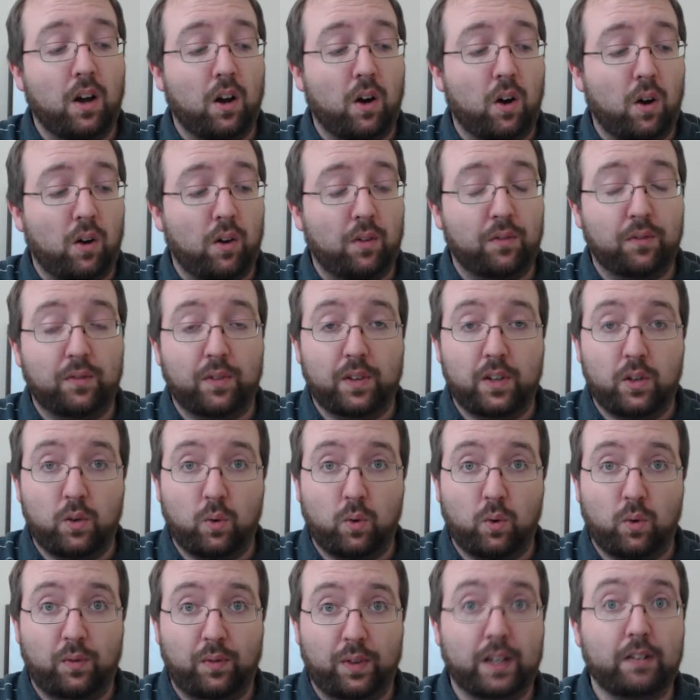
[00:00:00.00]
of
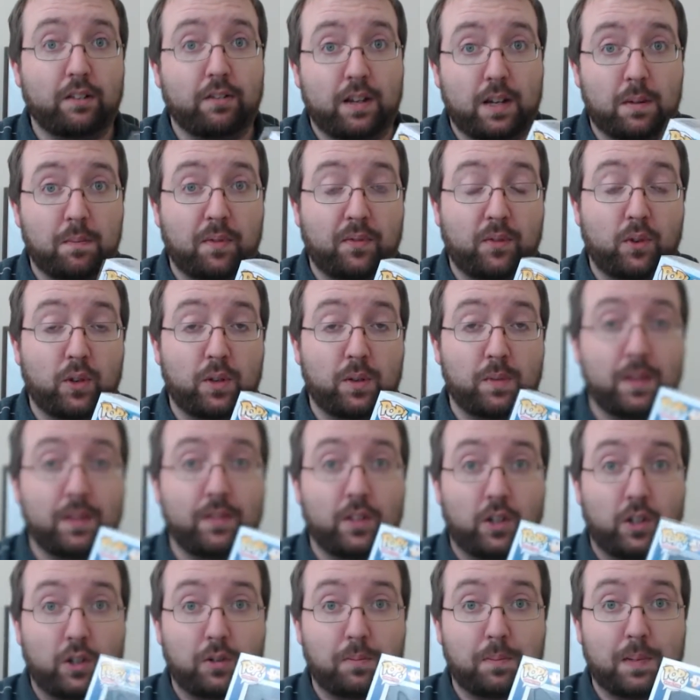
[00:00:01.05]
your figurine before you
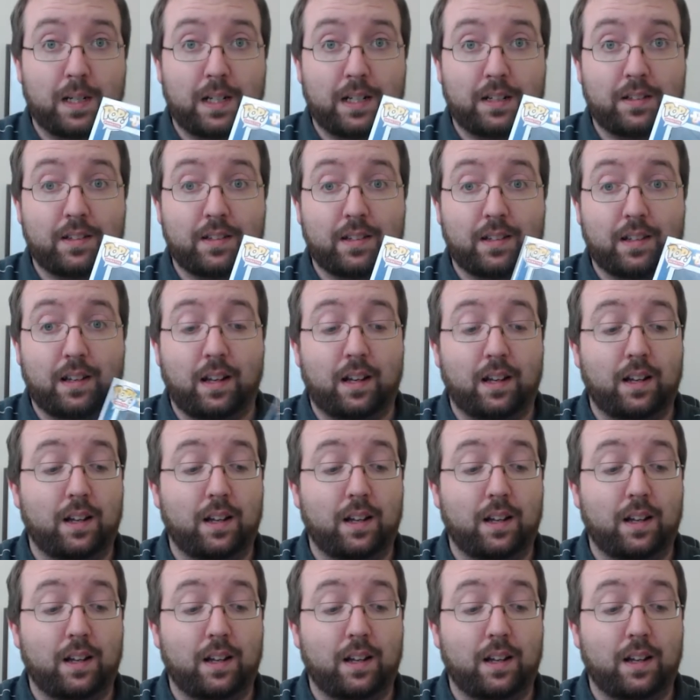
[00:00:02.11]
even open it,